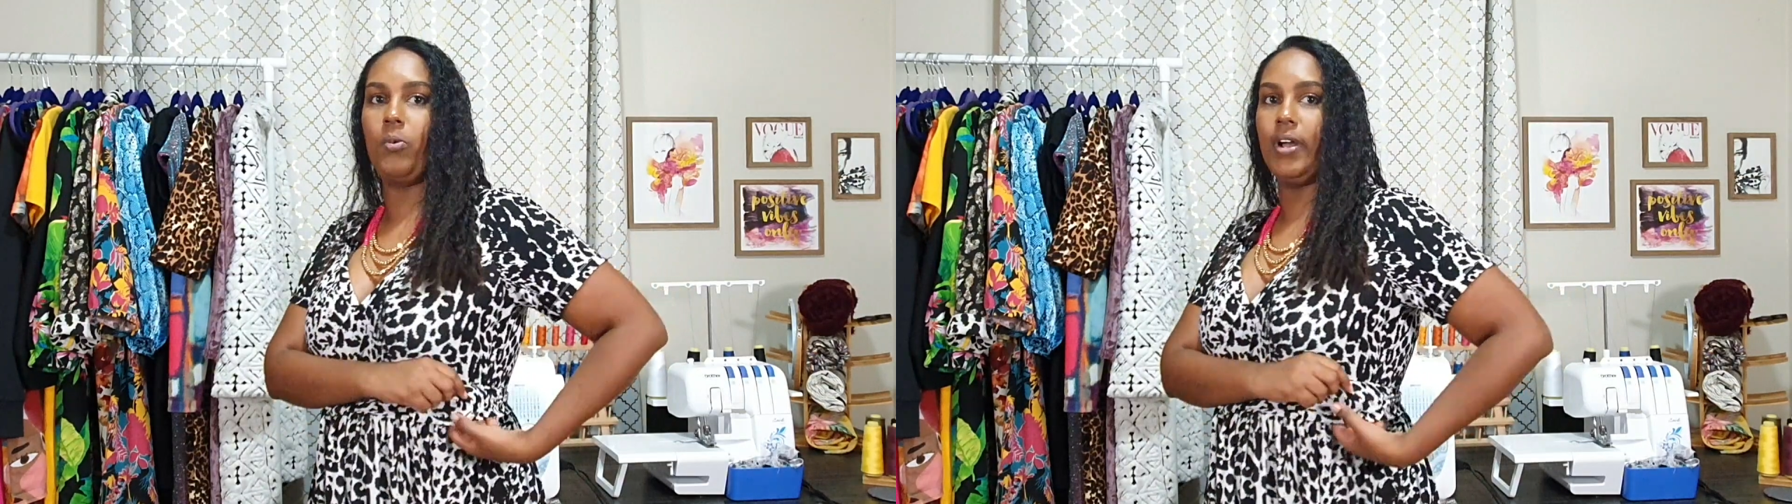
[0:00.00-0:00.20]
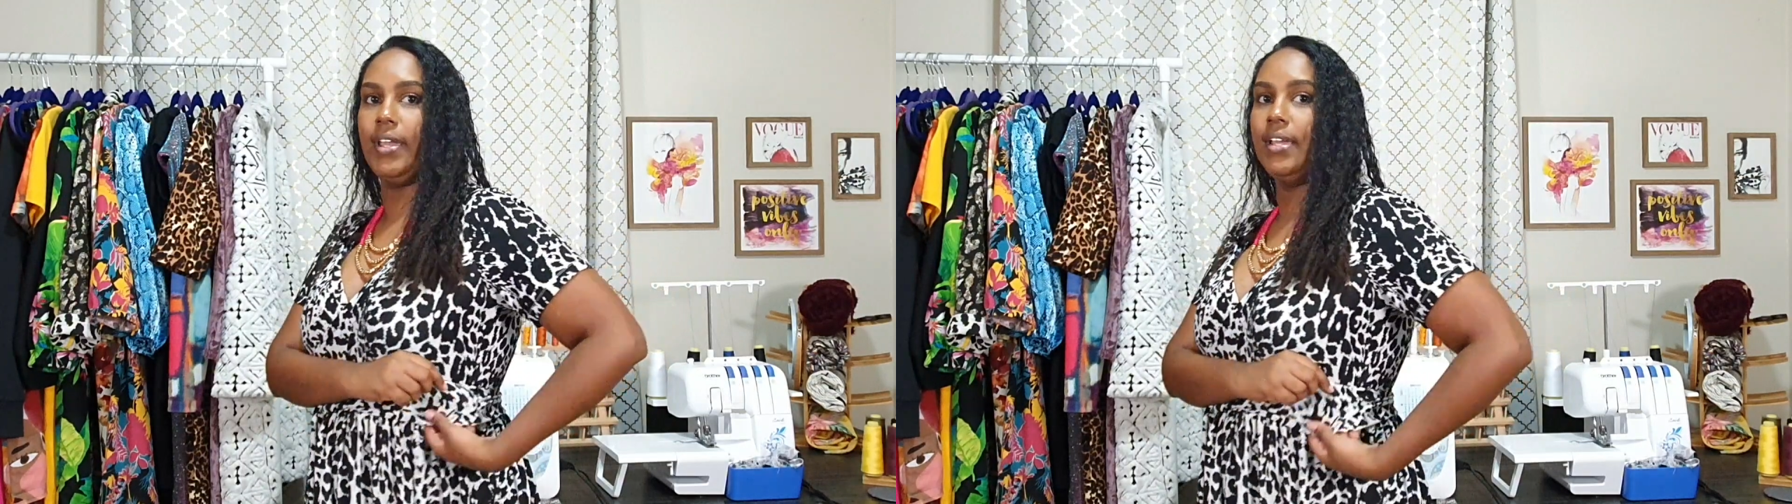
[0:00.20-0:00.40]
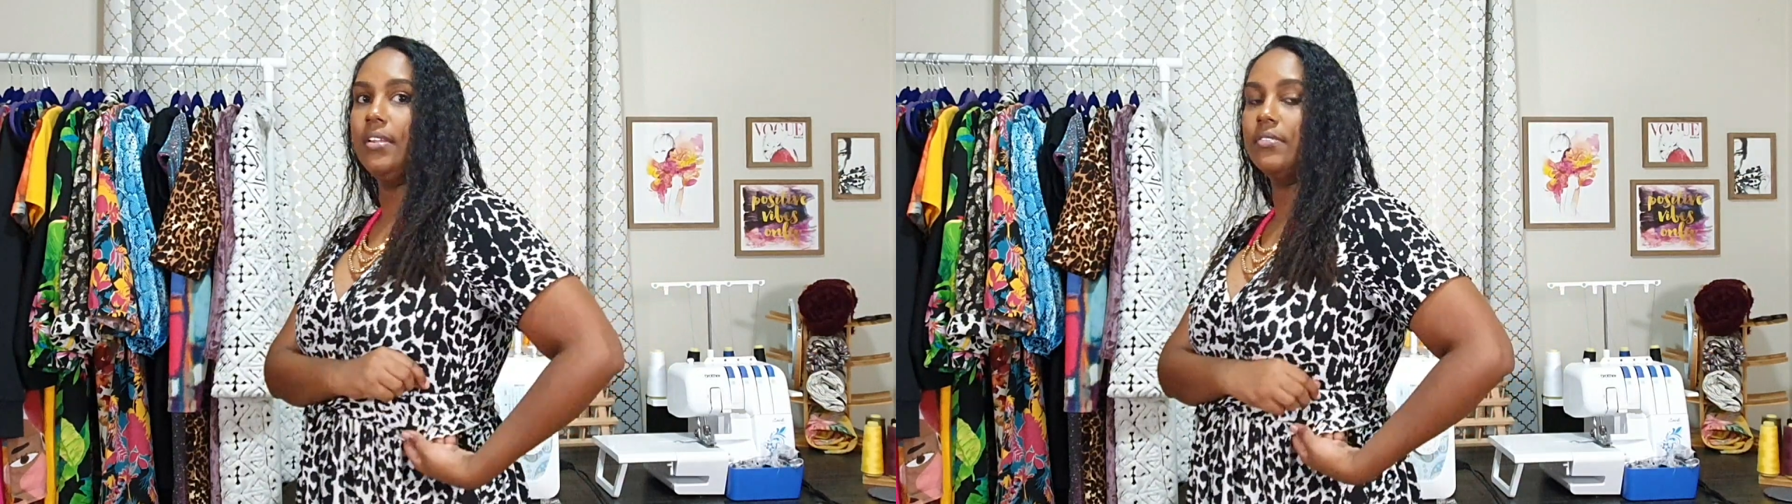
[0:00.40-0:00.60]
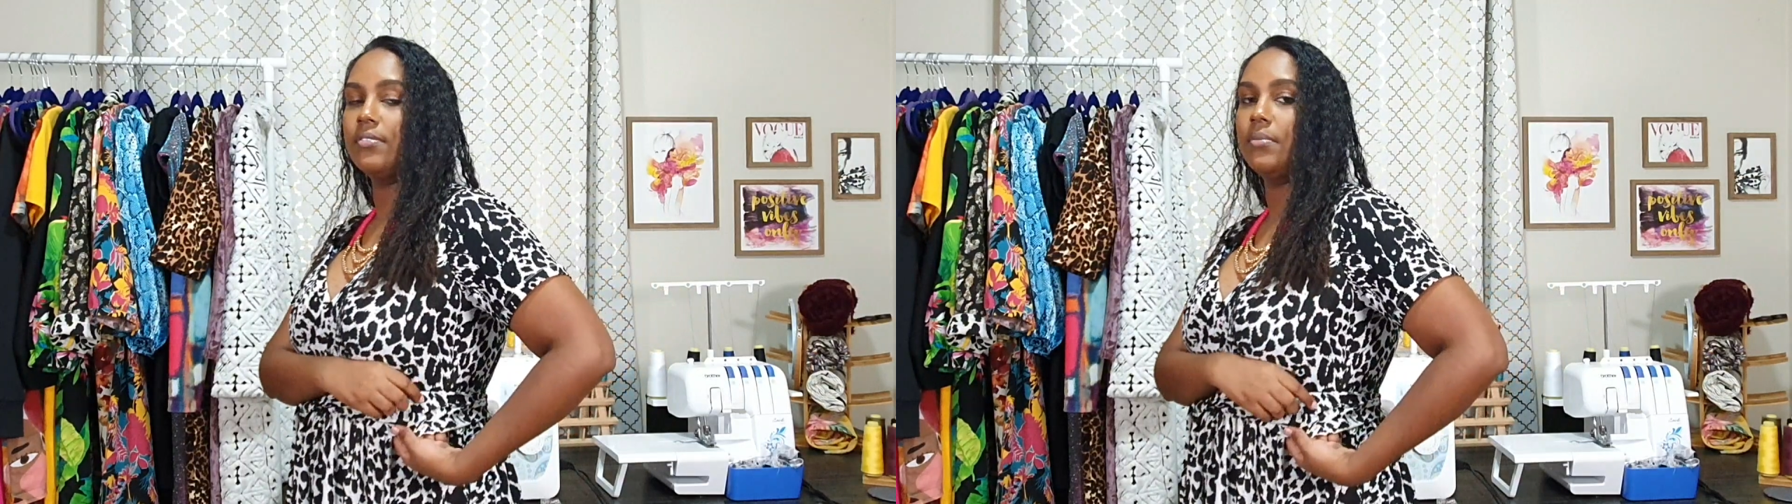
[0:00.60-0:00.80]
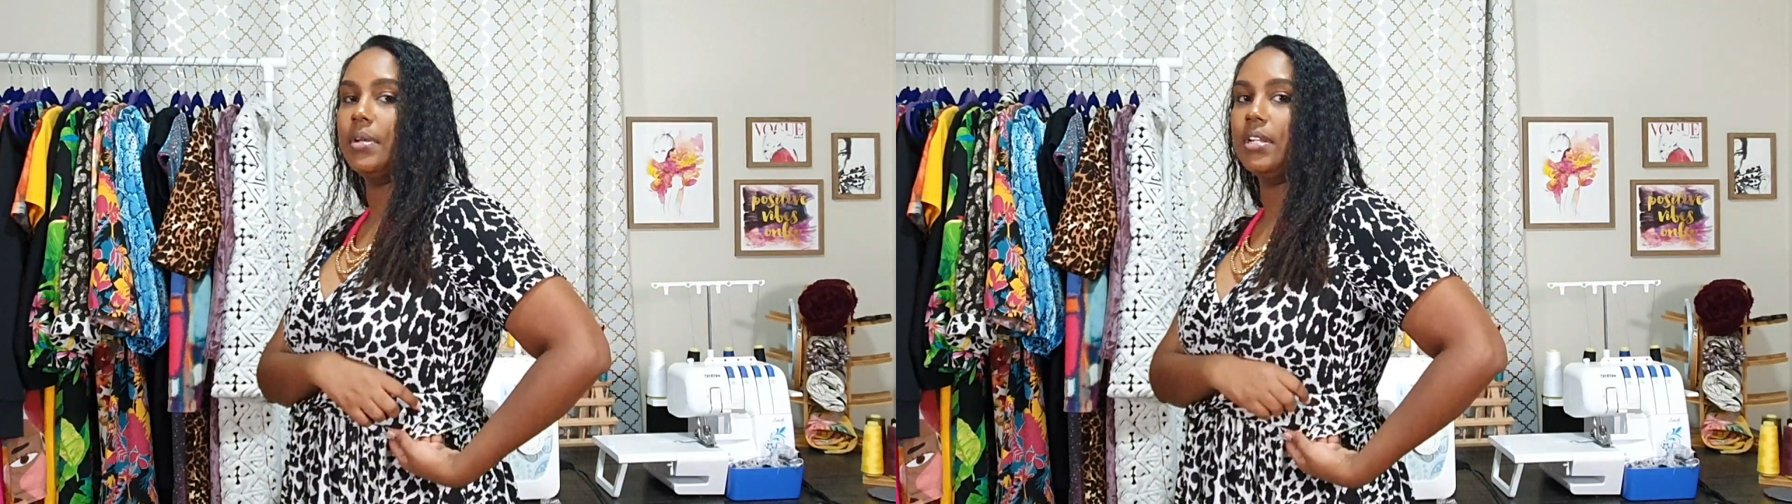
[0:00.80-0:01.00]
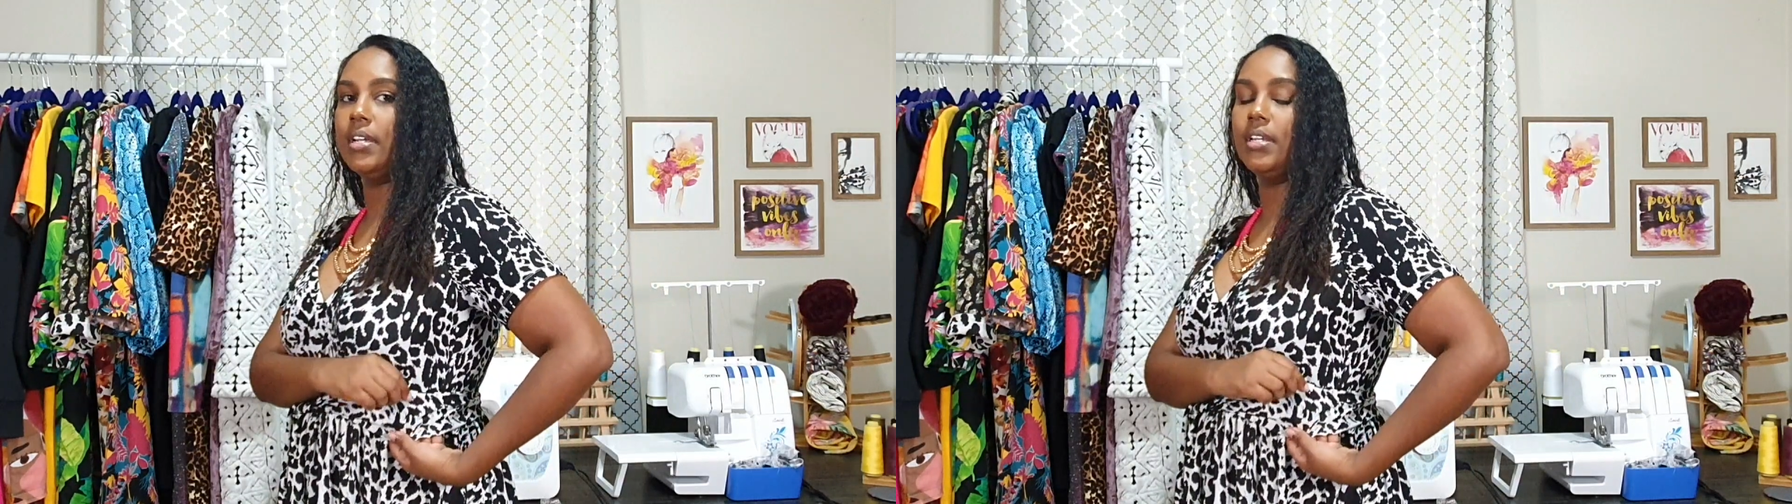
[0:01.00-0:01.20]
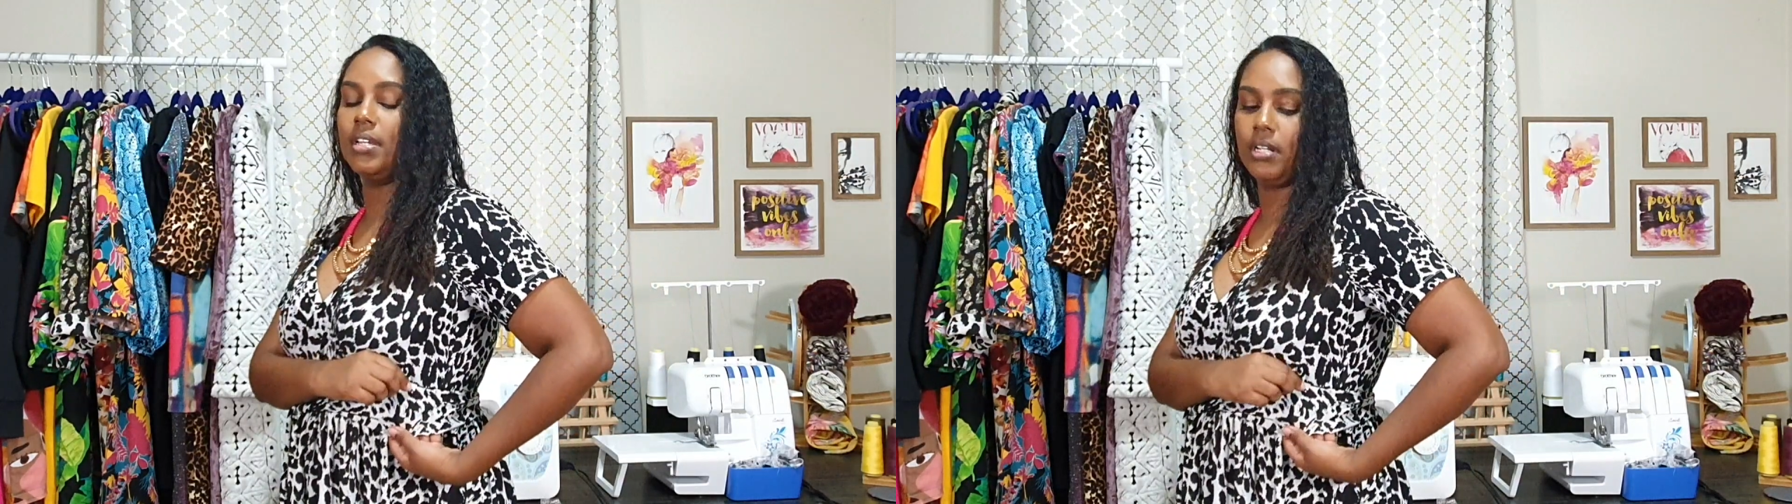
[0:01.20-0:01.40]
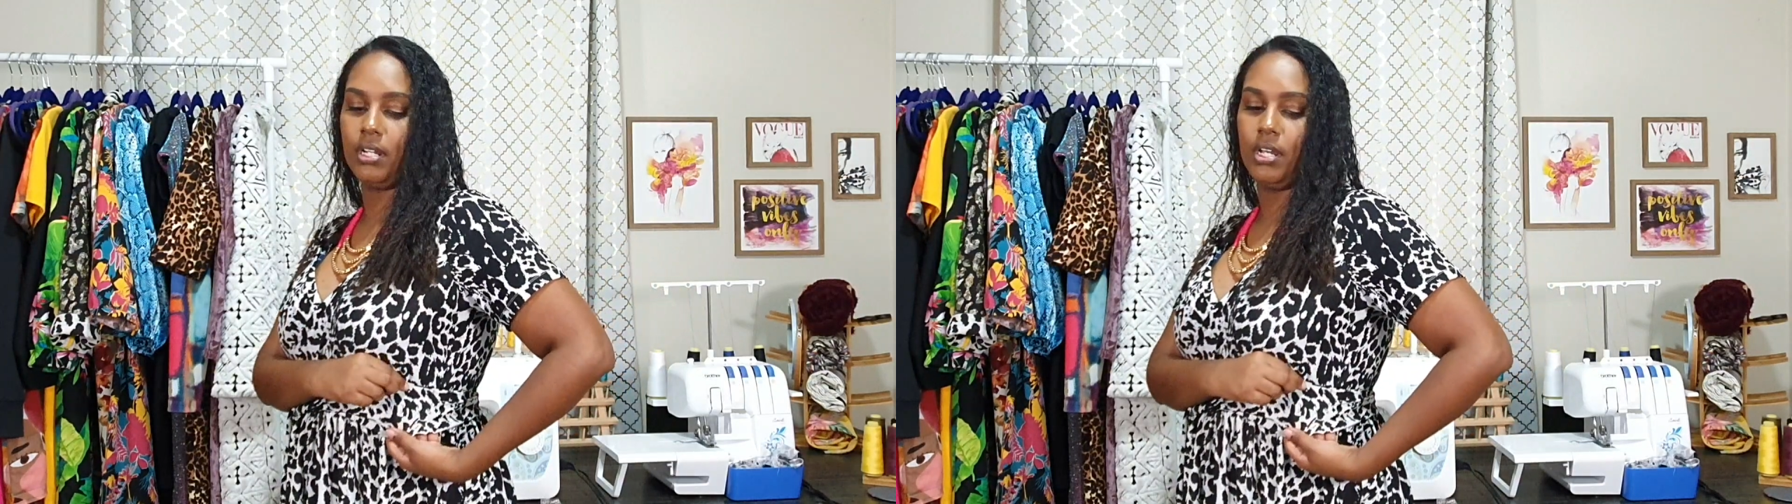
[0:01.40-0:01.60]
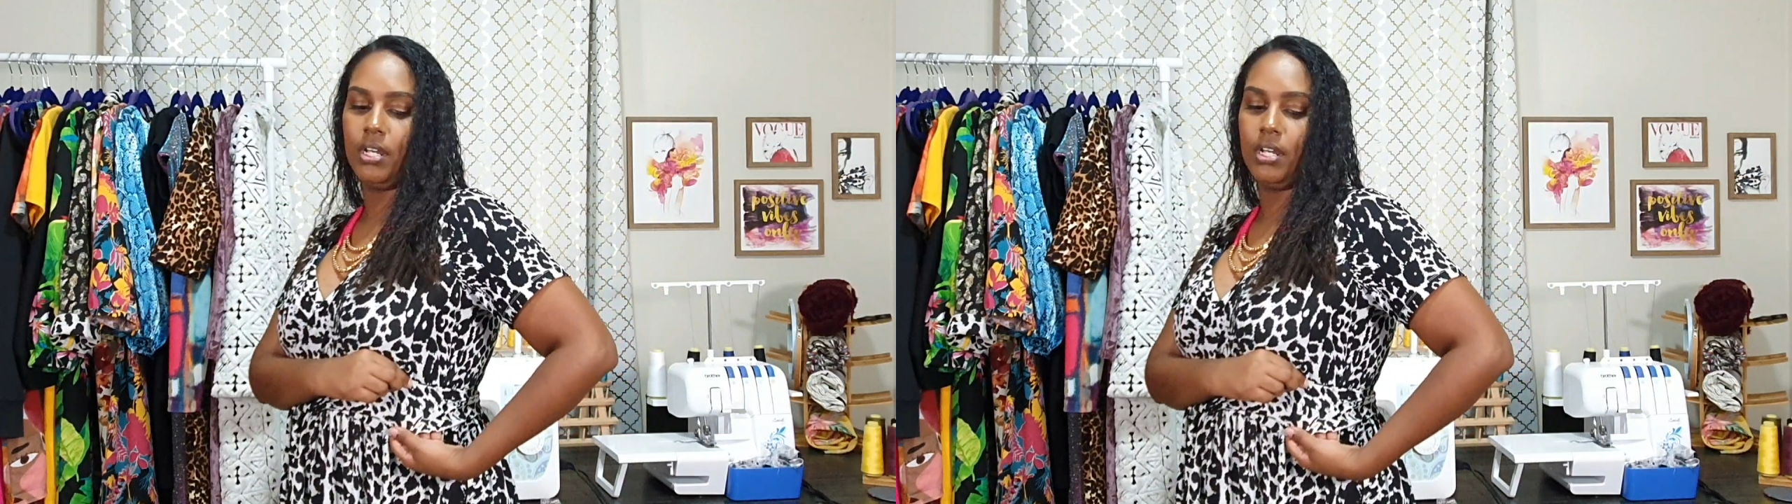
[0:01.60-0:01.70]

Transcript: wide for my liking,